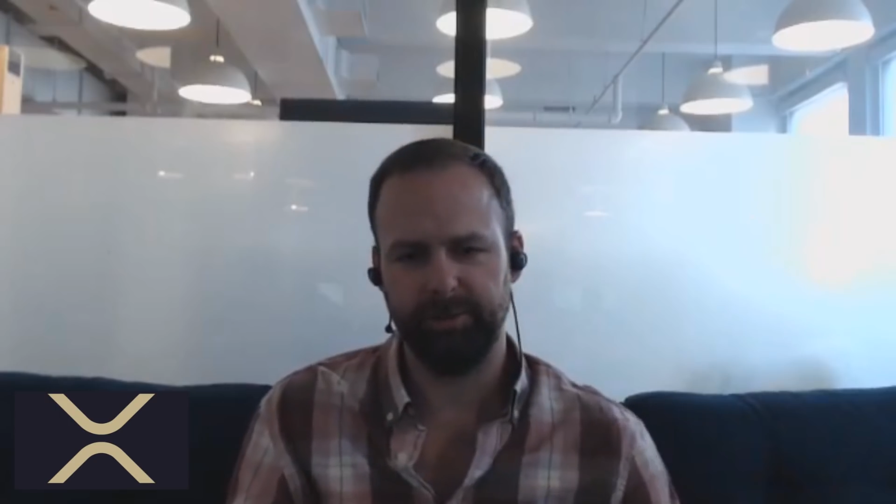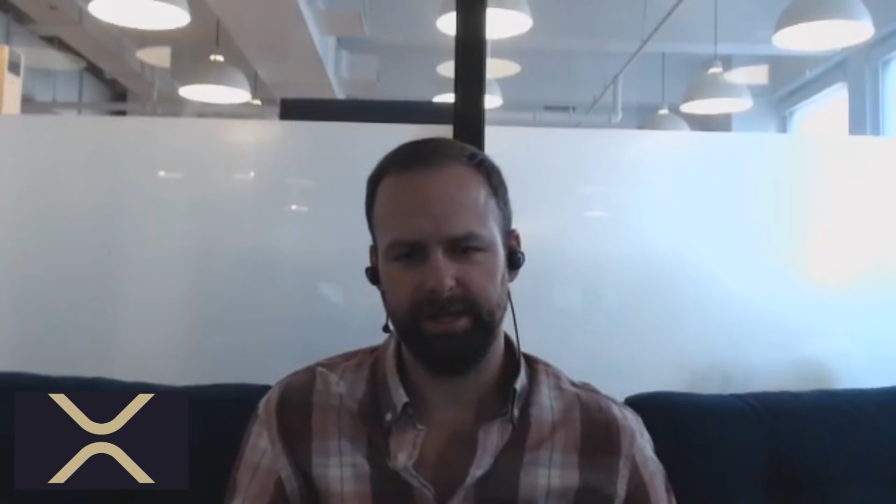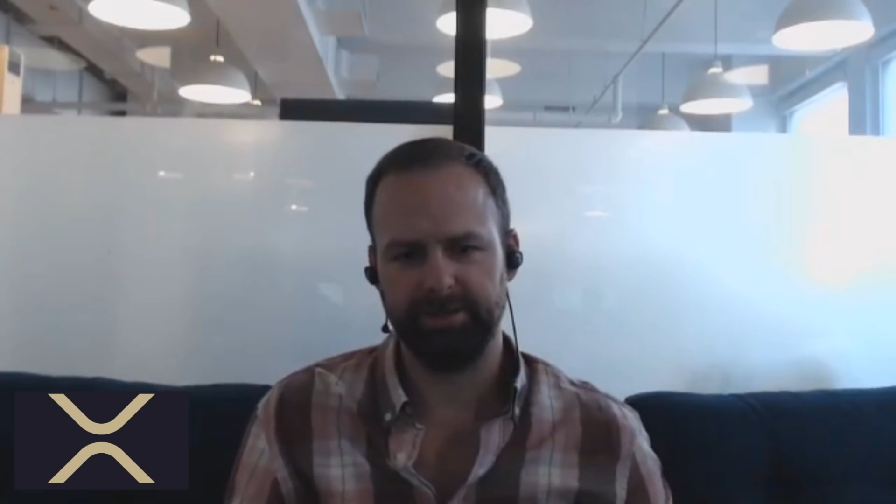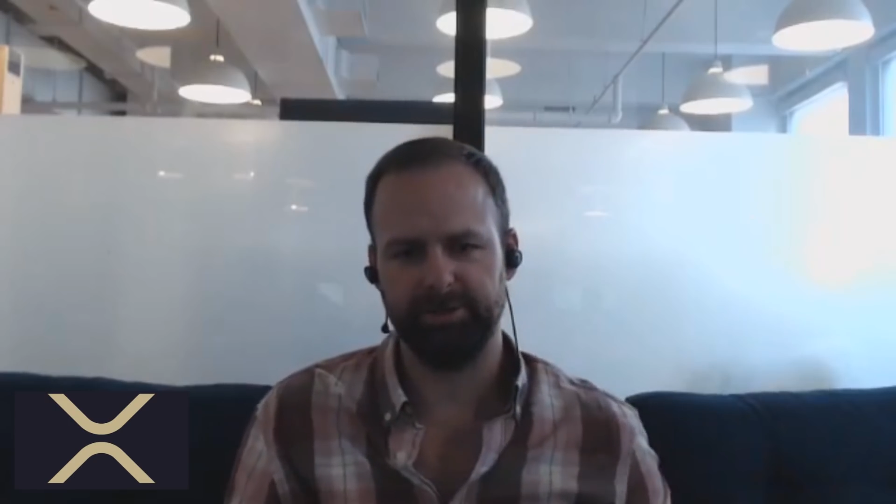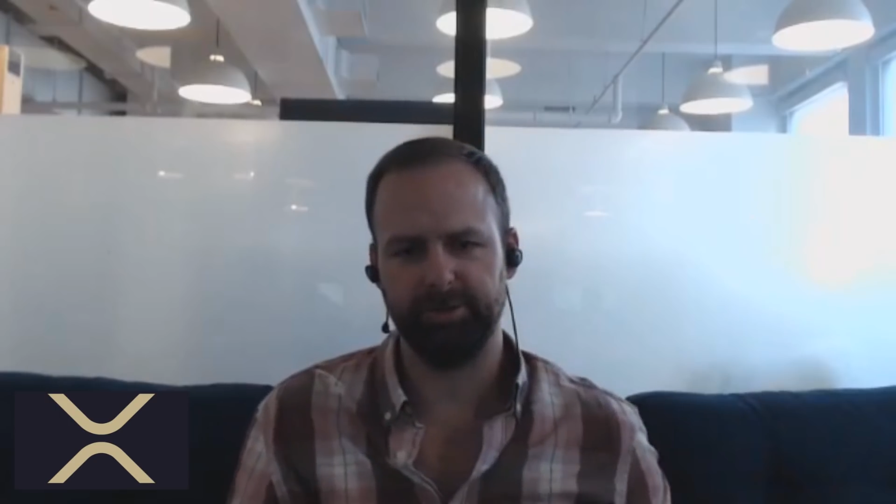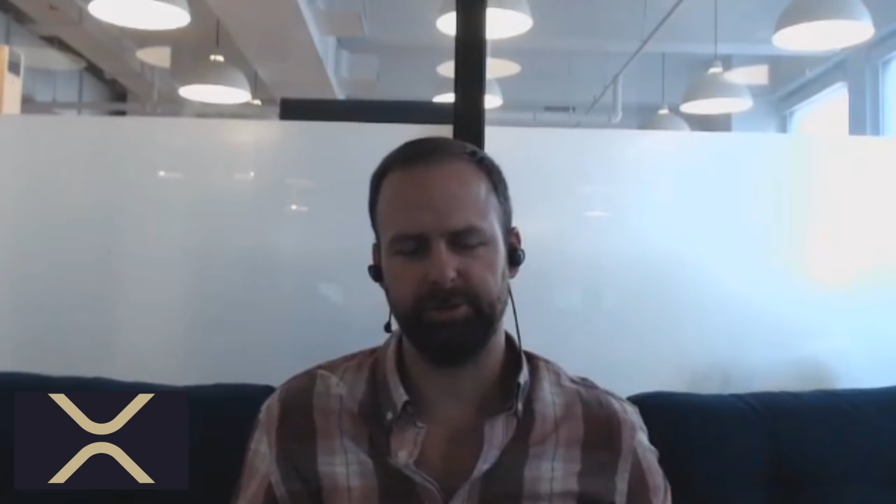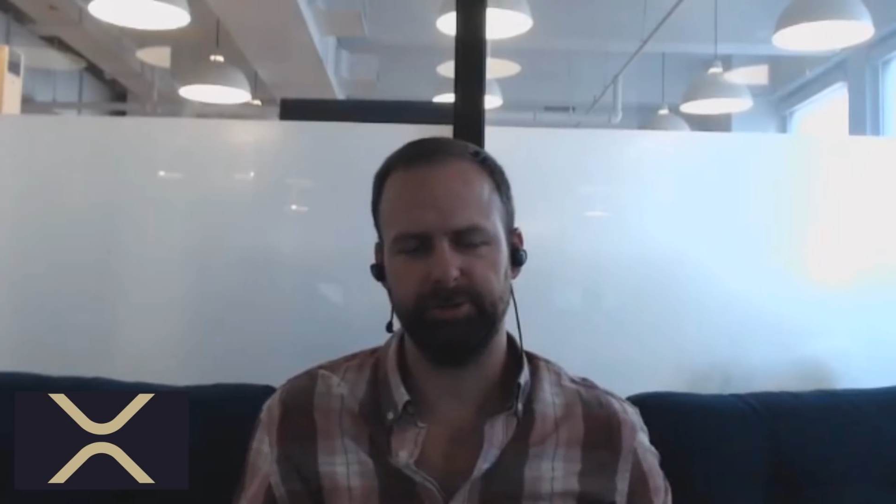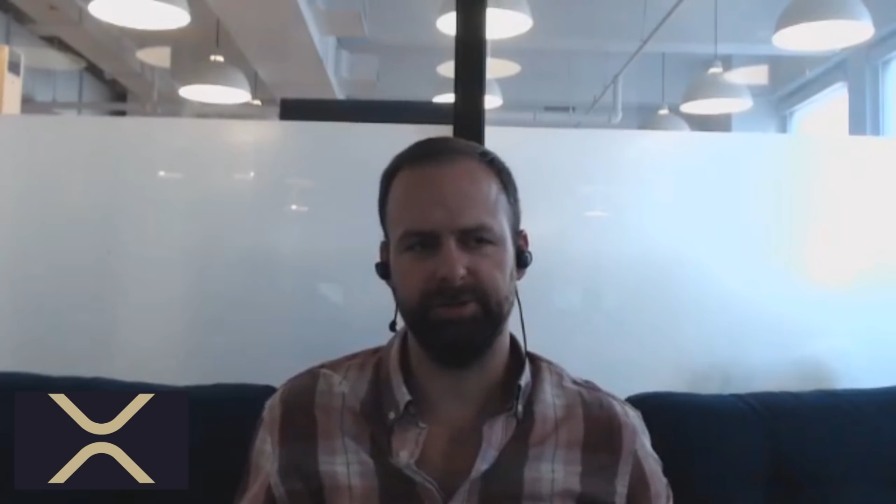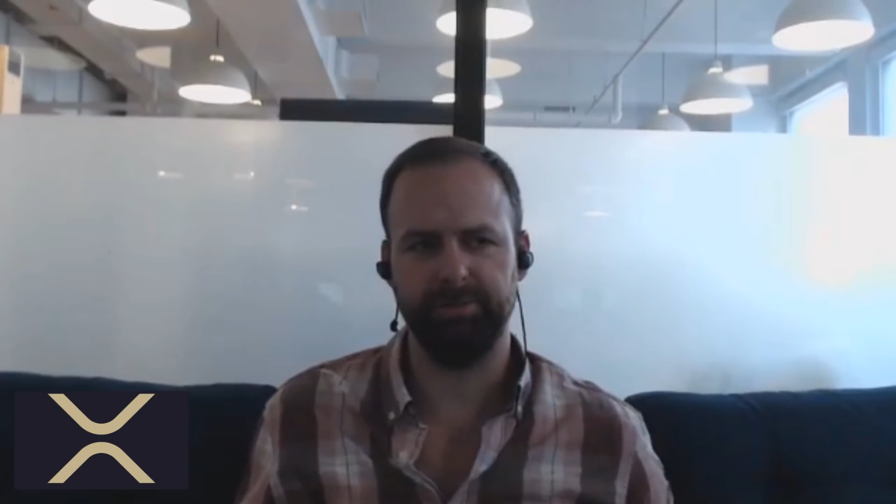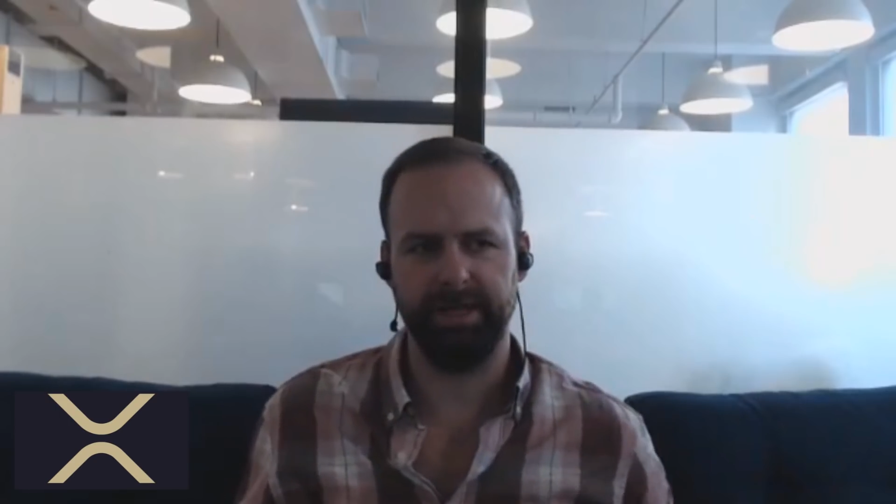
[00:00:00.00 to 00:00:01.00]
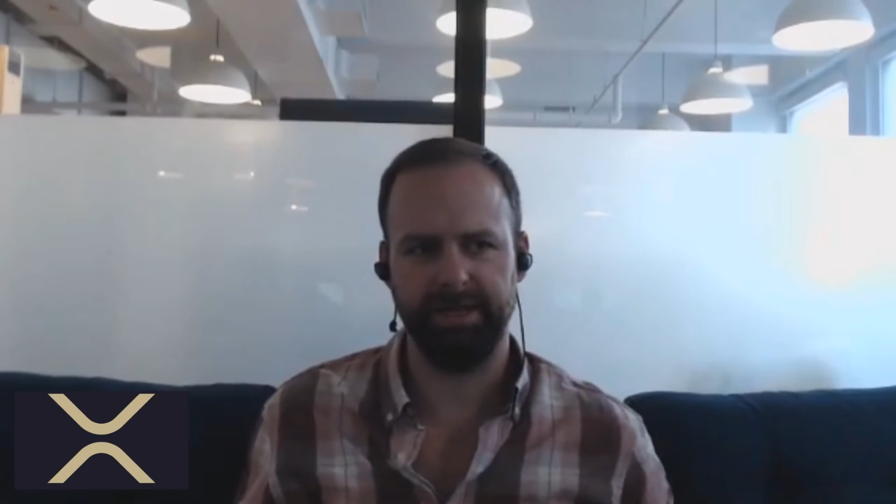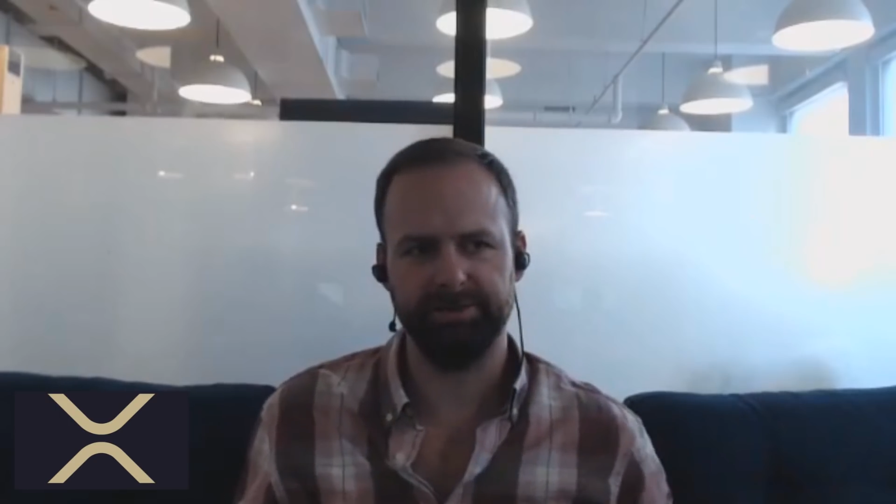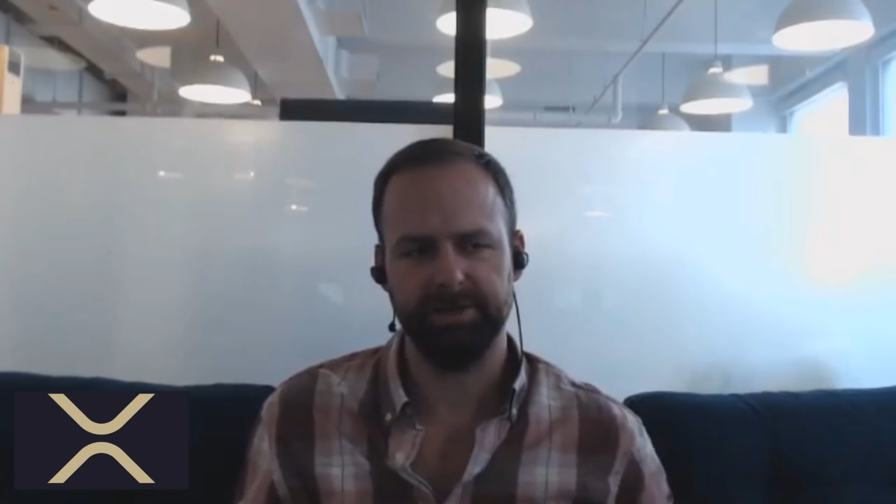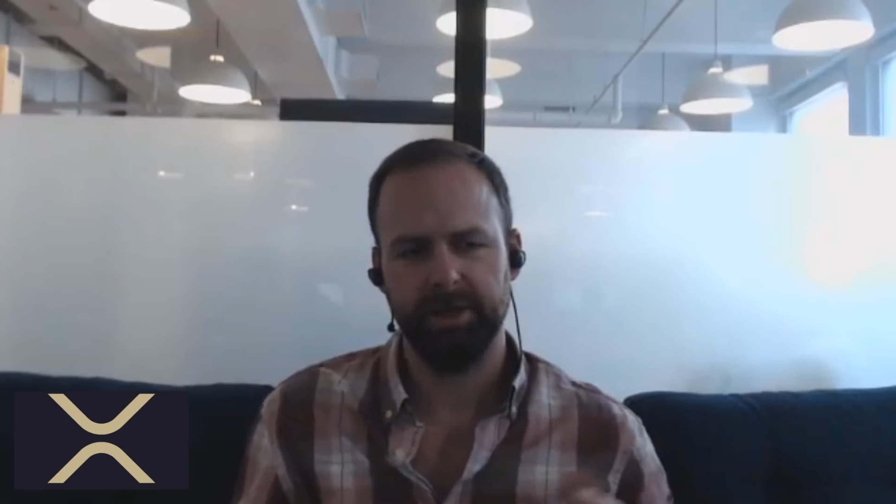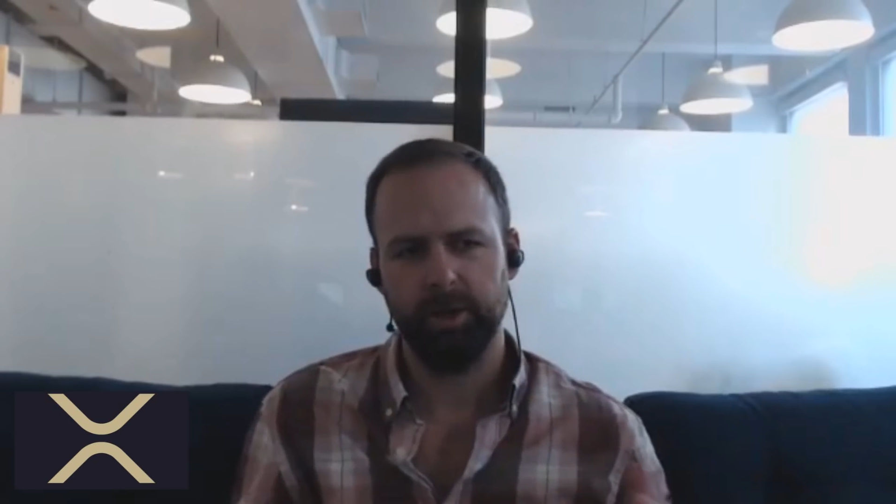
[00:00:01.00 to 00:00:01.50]
bank digital currency
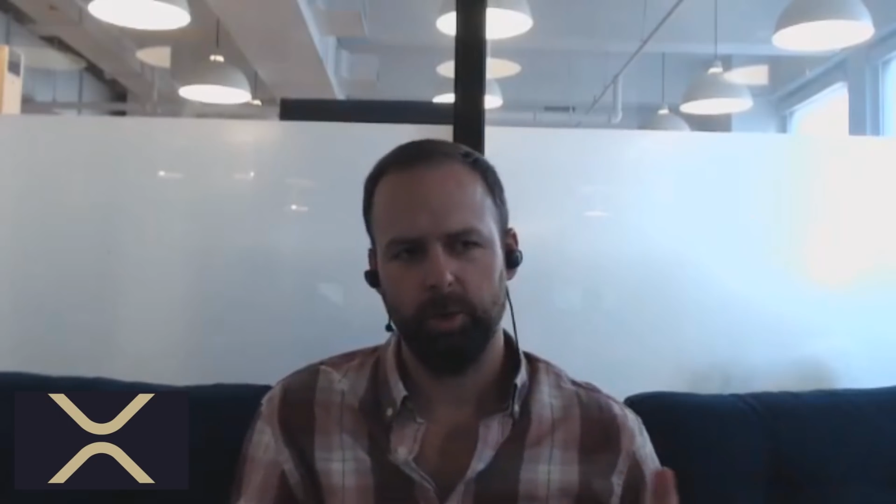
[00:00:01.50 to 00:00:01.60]
plans.